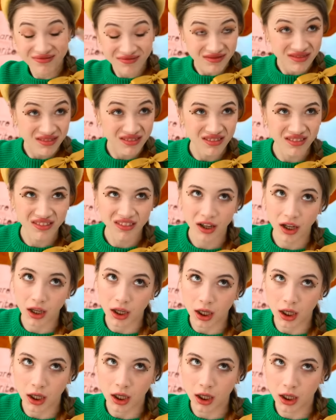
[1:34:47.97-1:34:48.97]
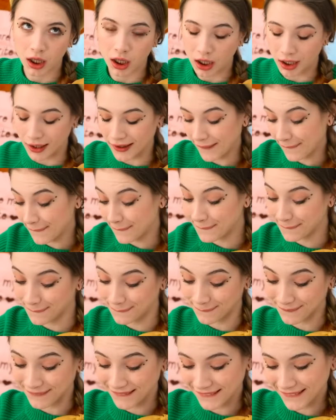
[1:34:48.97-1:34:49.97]
I'm creating art. Go
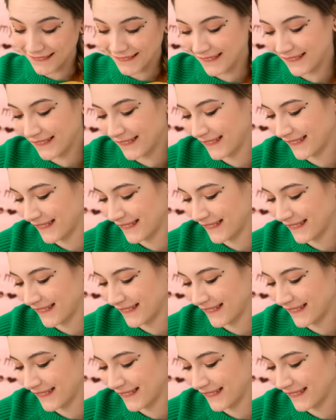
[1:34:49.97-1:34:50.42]
away.